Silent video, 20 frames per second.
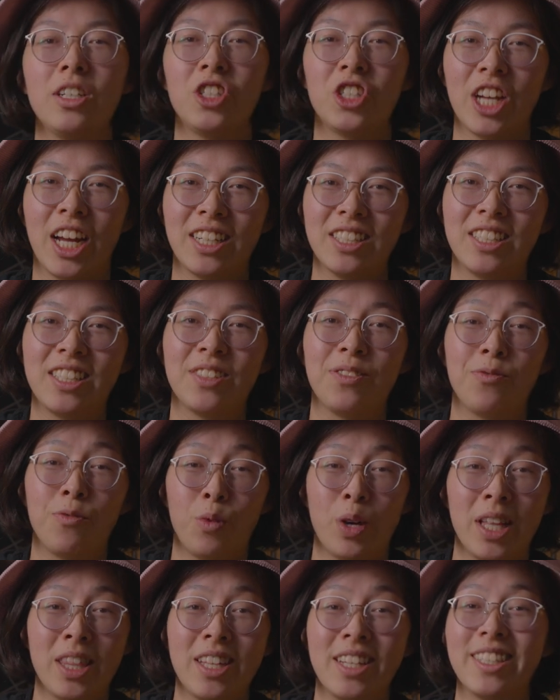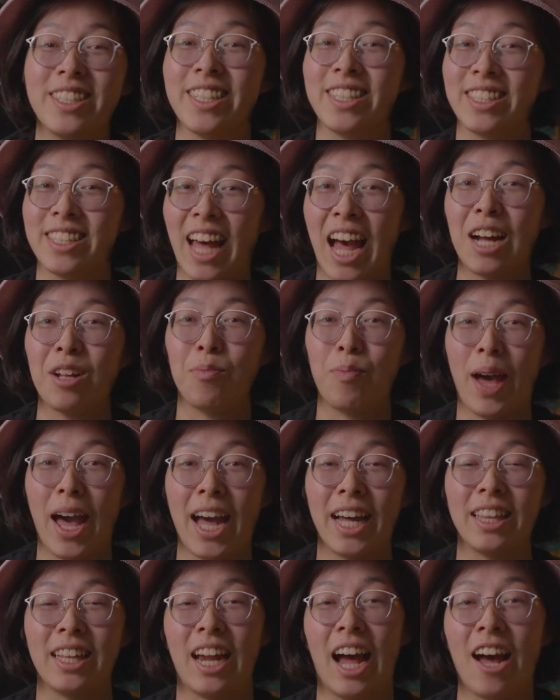a chance to win this exact
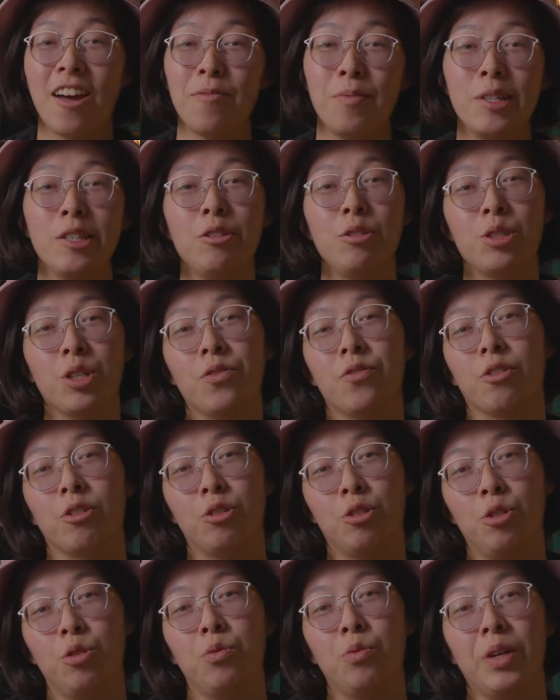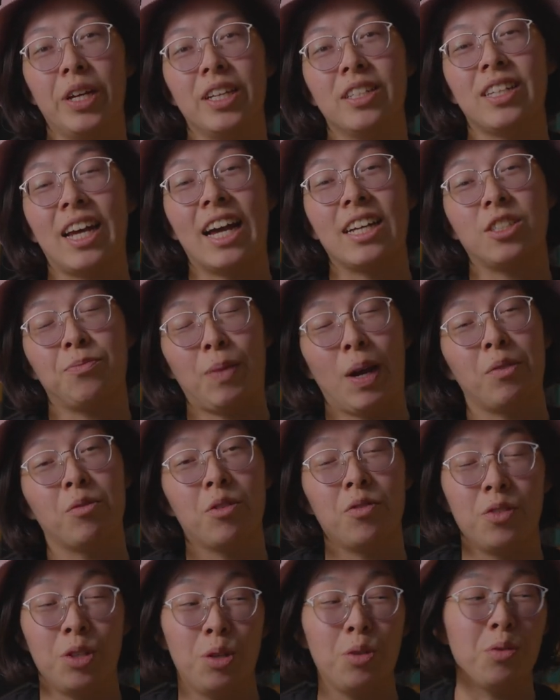bag that I've been using for 2 weeks as my
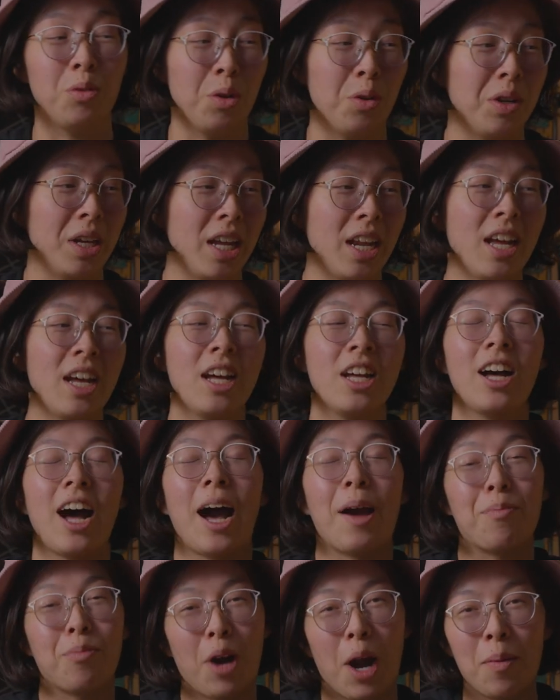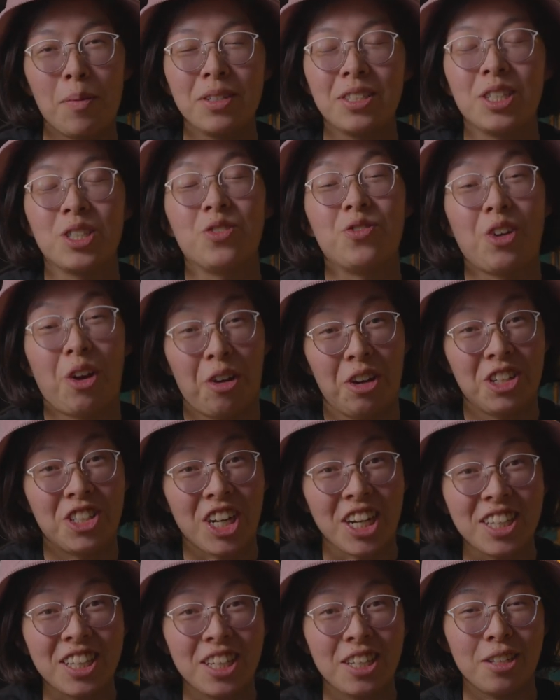review unit, I promise it's very
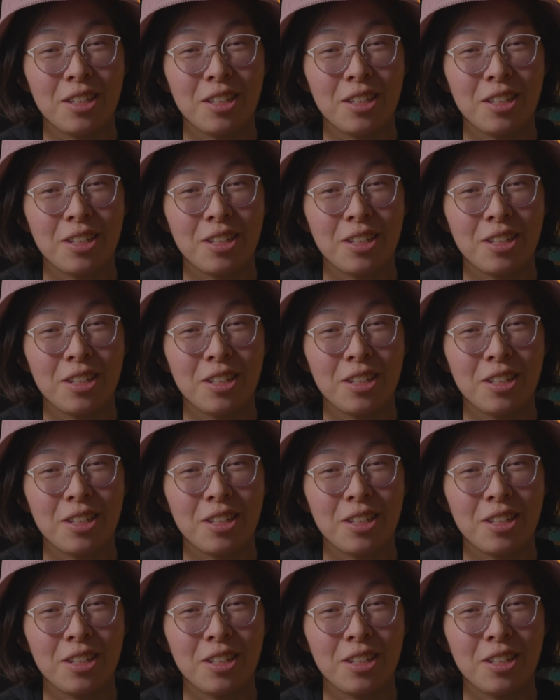gently